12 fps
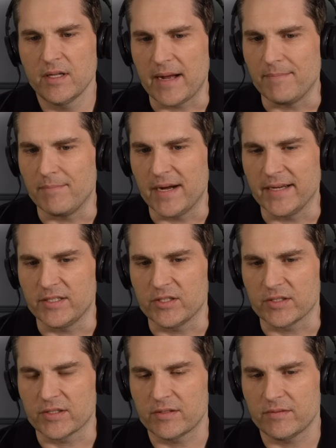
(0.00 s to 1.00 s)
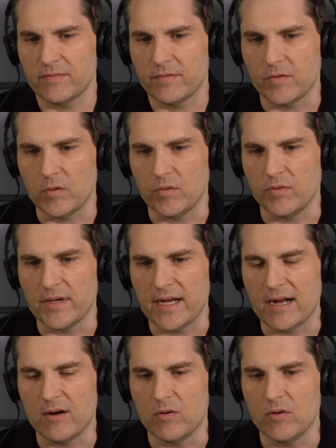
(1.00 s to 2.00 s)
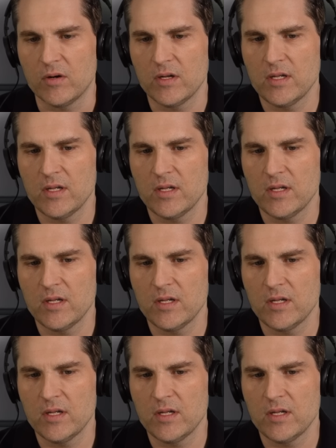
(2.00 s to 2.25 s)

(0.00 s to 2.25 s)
I might just fold out,